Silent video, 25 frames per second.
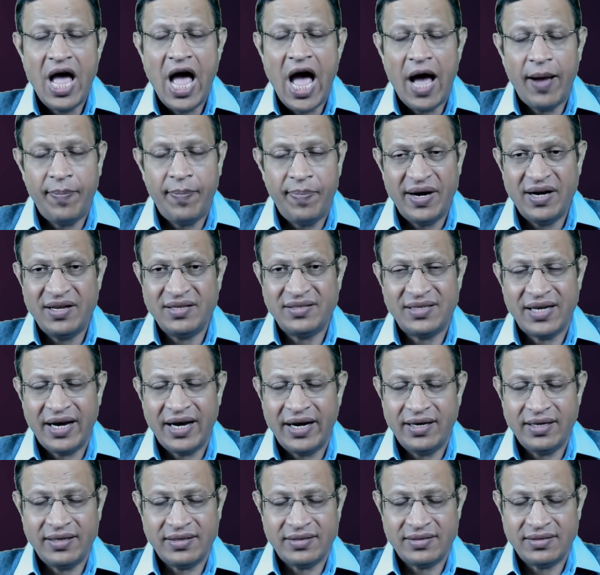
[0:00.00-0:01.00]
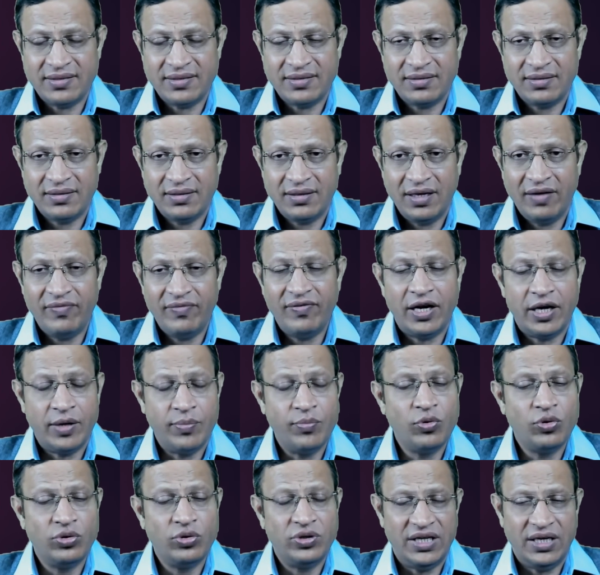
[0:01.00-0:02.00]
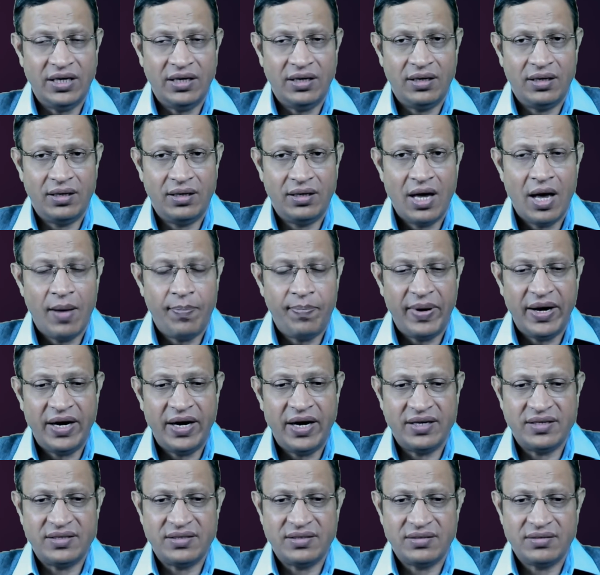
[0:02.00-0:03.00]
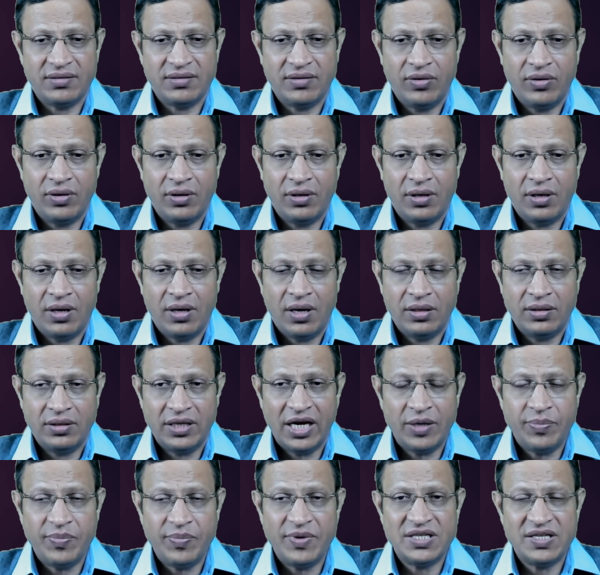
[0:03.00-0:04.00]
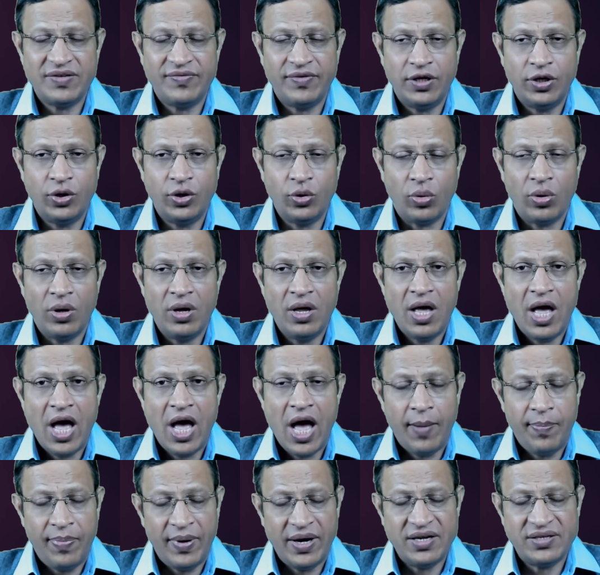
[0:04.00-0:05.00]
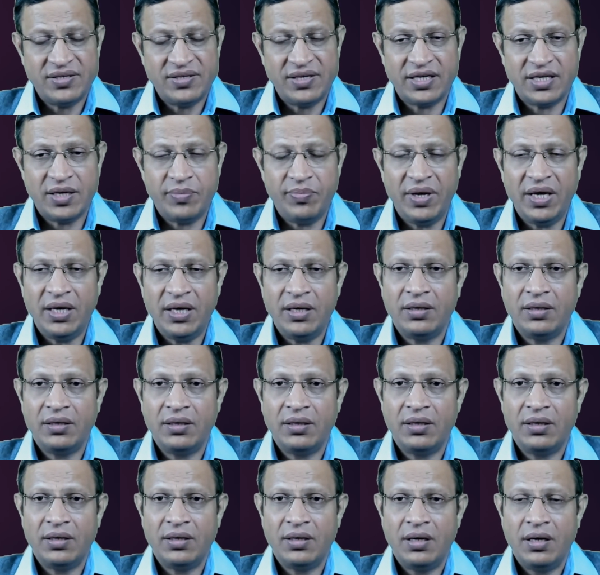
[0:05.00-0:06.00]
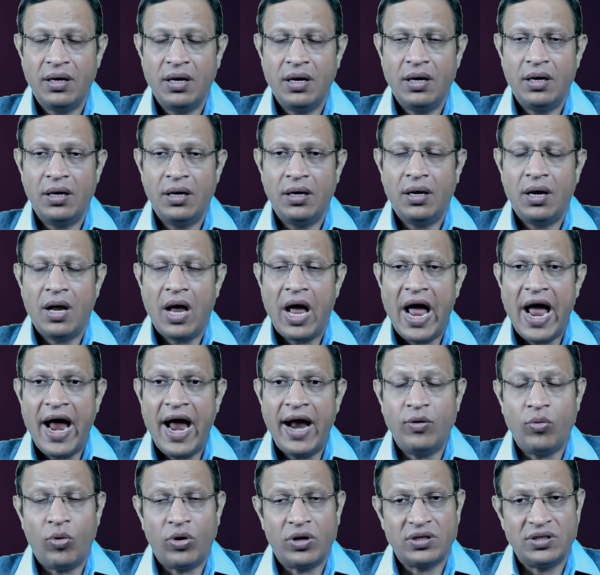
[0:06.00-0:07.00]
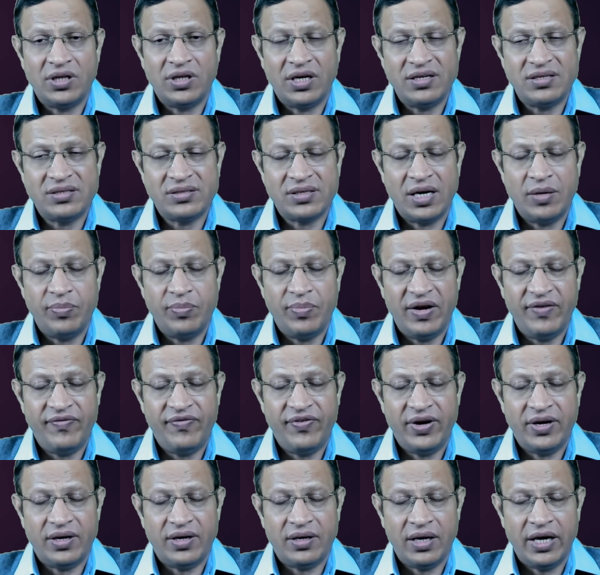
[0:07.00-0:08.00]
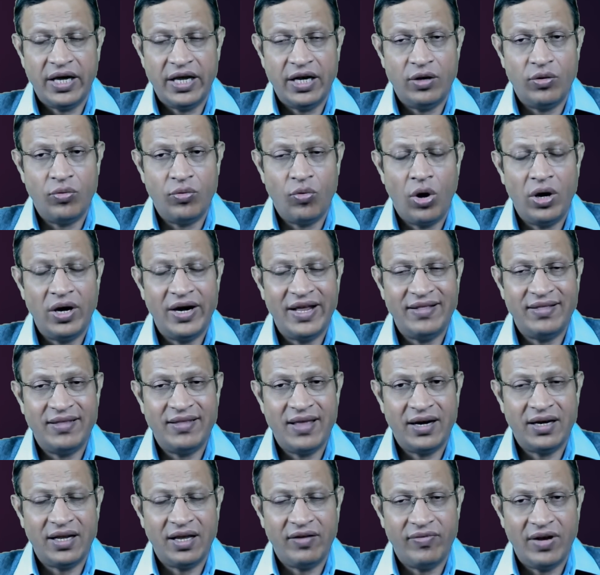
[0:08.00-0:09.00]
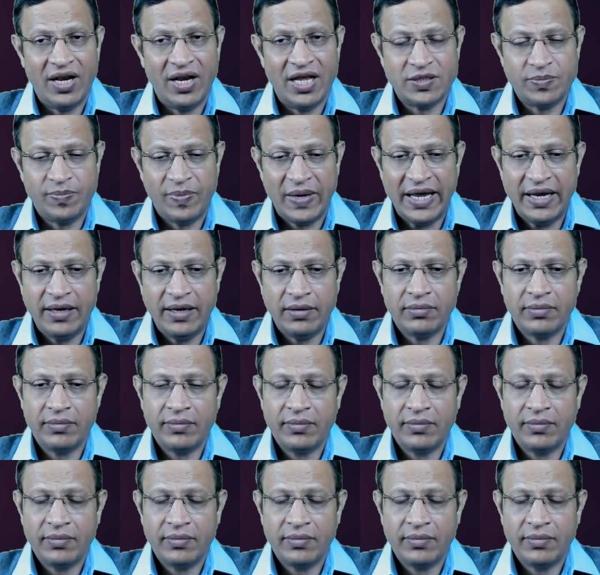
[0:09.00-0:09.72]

appendicitis, he will remove the appendix. That means he will do appendicectomy. And what are the risk and benefit involved in that, he will explain.